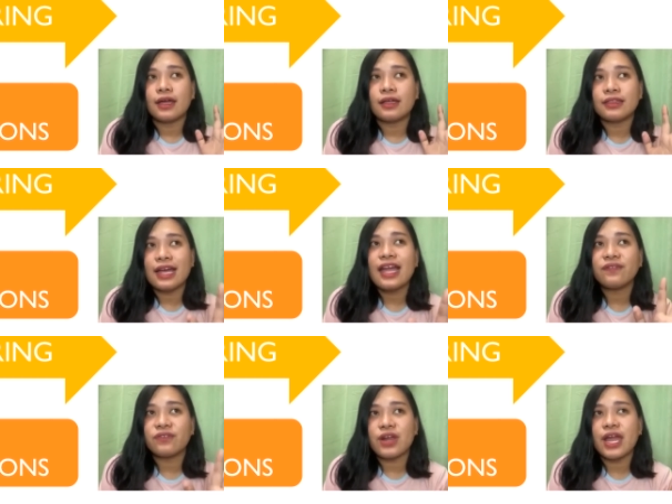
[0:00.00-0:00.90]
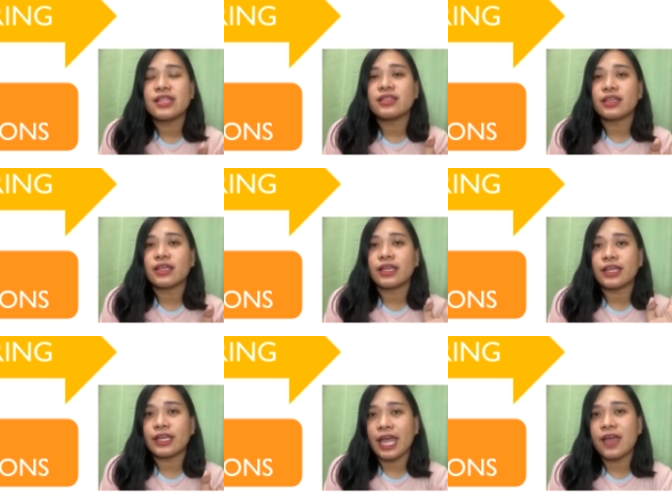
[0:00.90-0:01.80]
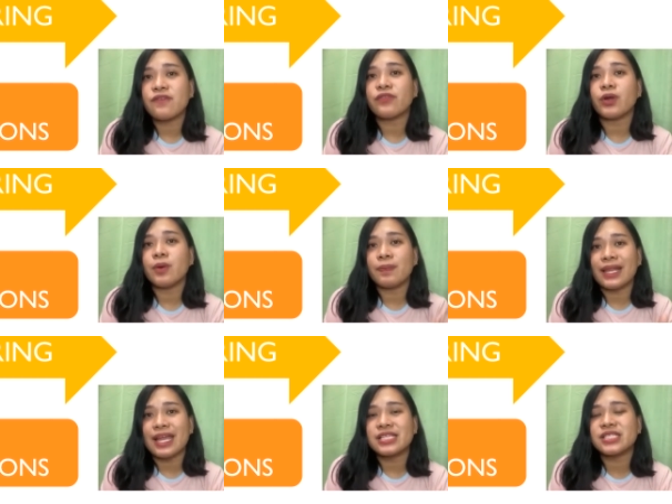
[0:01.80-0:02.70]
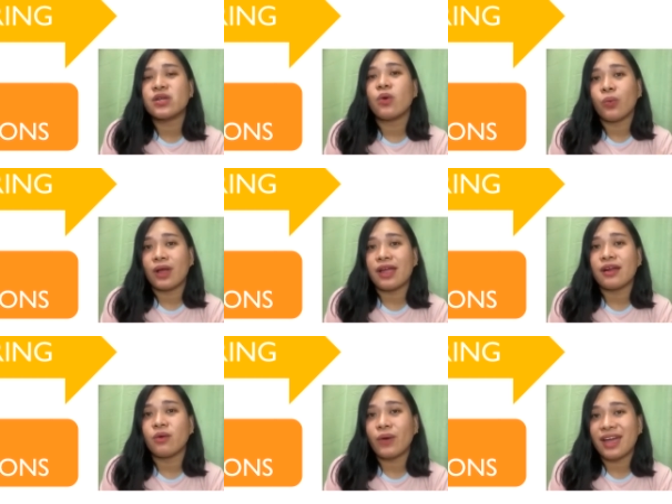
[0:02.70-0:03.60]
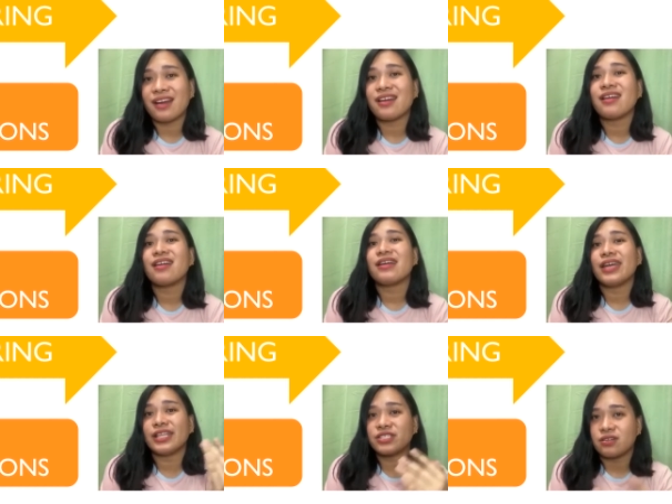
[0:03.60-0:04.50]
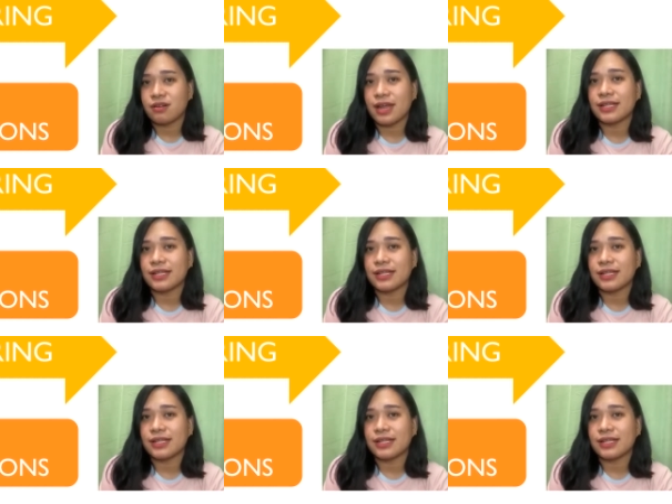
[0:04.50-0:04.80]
that friend came from a place where it rained.